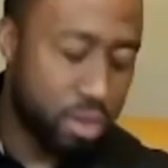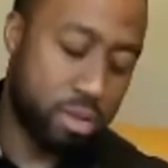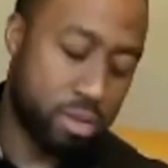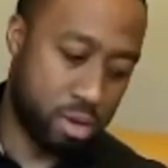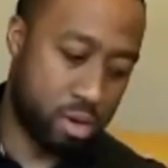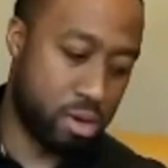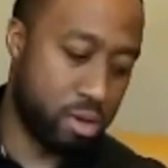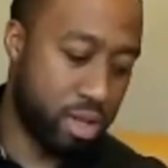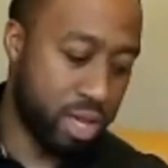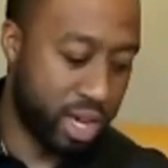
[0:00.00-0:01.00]
You
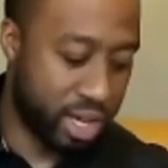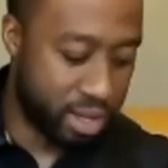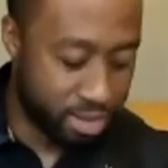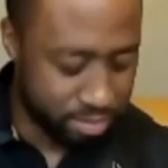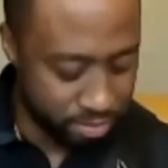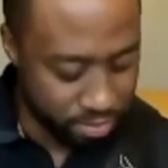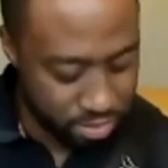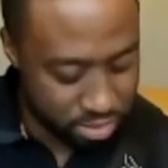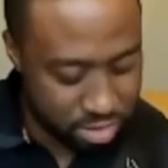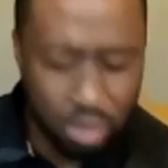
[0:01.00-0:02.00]
know,
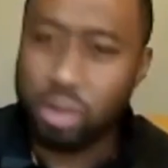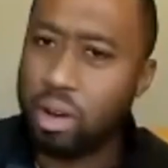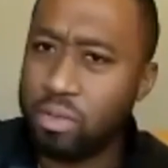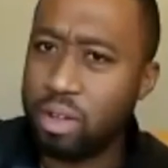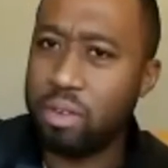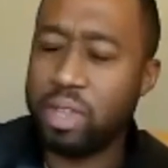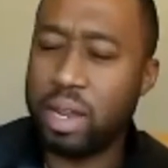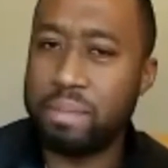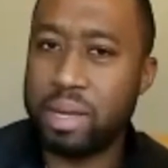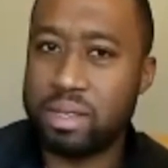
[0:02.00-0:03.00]
so hopefully
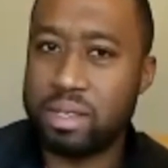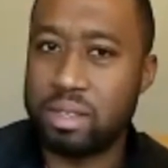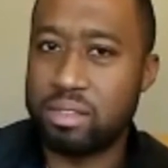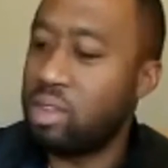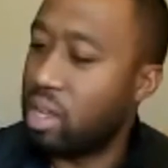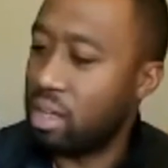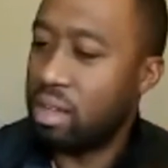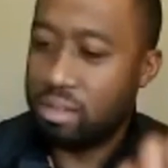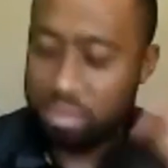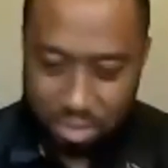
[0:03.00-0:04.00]
that makes sense. So like,
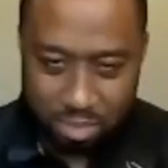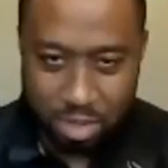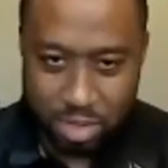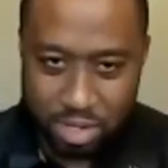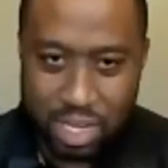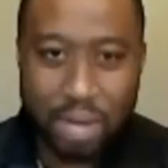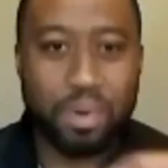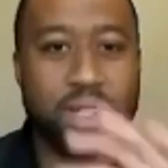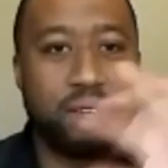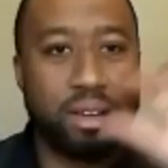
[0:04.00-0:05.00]
let me just stop
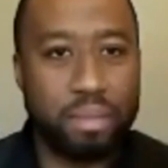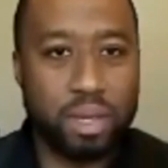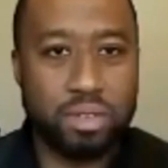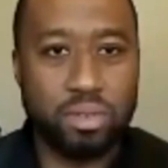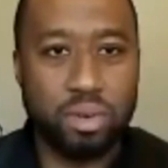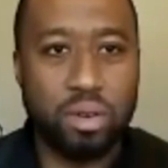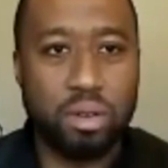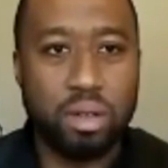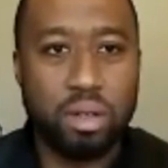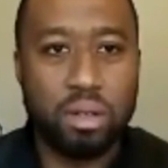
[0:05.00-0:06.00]
right there and make sure
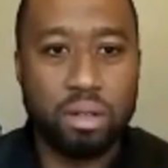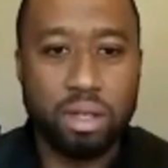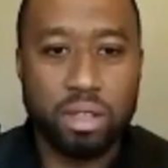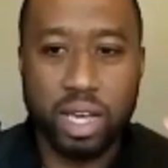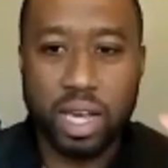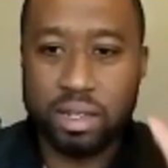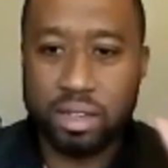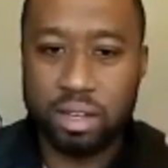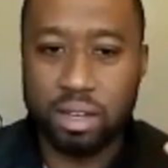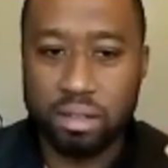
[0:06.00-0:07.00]
is
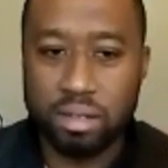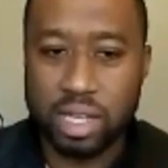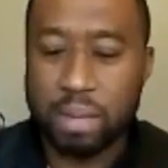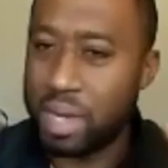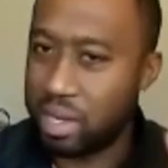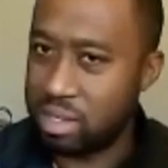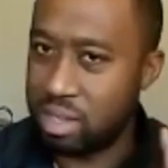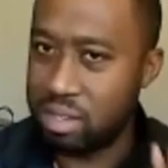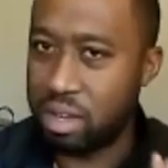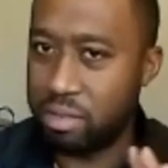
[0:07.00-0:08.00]
that making
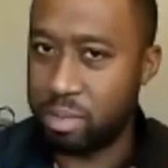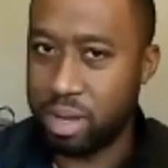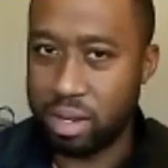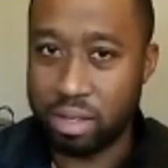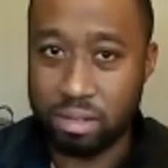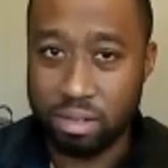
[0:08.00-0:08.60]
sense to everybody?